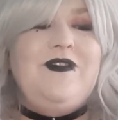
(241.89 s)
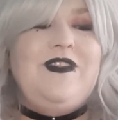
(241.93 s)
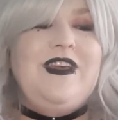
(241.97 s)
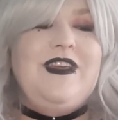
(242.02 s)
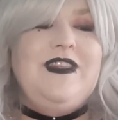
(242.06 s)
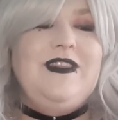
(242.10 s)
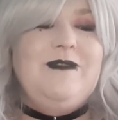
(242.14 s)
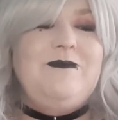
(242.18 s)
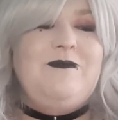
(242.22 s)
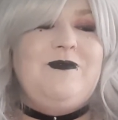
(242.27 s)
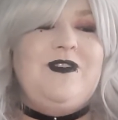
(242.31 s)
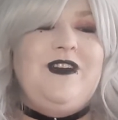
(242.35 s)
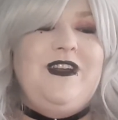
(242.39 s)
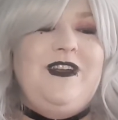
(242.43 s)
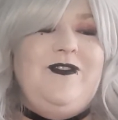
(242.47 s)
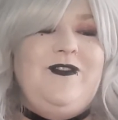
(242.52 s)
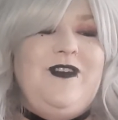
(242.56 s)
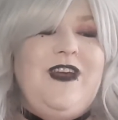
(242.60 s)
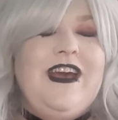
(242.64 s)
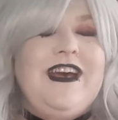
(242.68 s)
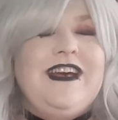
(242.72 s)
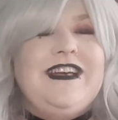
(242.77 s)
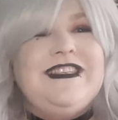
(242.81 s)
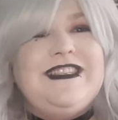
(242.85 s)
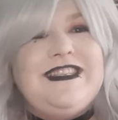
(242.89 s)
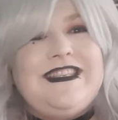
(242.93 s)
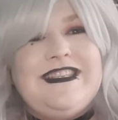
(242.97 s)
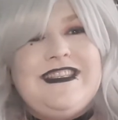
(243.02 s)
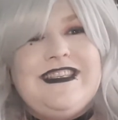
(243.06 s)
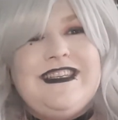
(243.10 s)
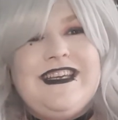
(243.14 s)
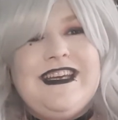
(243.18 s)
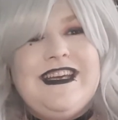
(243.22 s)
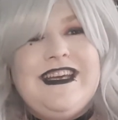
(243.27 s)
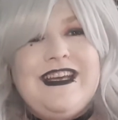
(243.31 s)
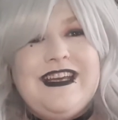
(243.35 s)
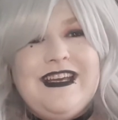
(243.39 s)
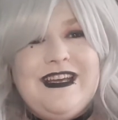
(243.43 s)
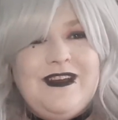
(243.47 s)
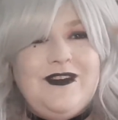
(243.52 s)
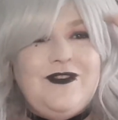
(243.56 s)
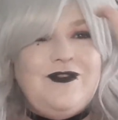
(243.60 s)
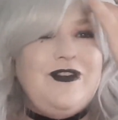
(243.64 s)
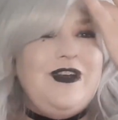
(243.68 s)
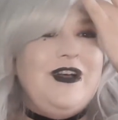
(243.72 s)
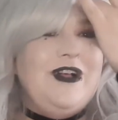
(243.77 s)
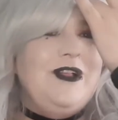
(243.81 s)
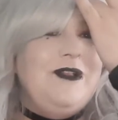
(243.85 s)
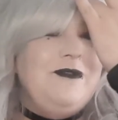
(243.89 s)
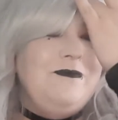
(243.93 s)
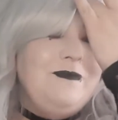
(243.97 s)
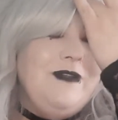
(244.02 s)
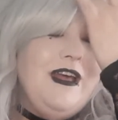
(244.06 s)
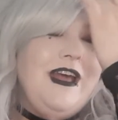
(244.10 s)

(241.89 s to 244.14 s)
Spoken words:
the previous film.